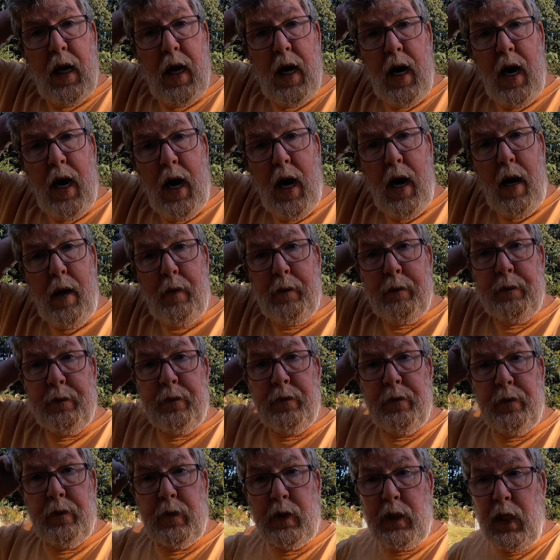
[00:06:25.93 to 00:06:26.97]
the
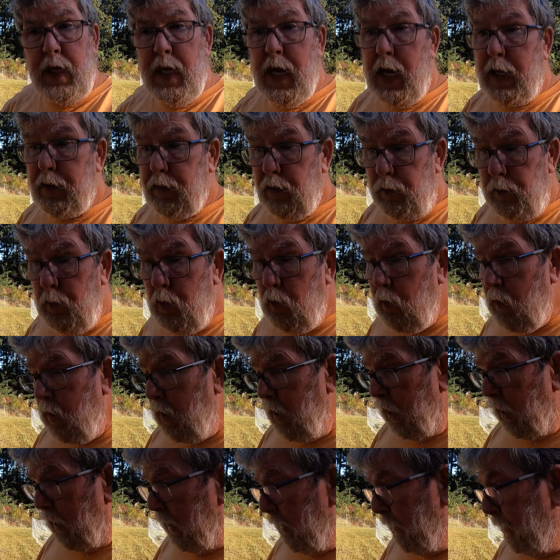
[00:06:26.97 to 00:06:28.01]
next
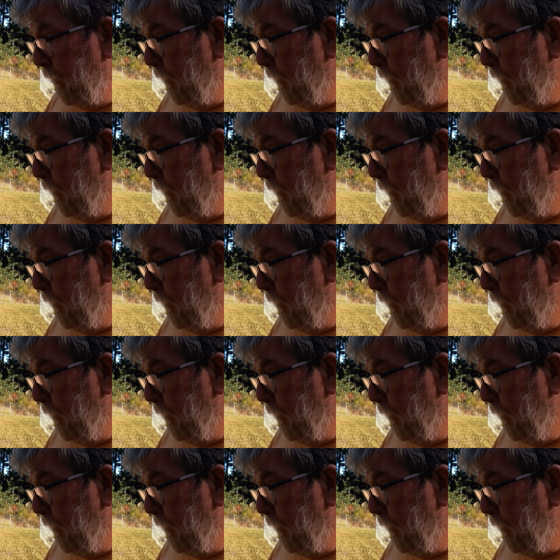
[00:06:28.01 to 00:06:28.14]
morning.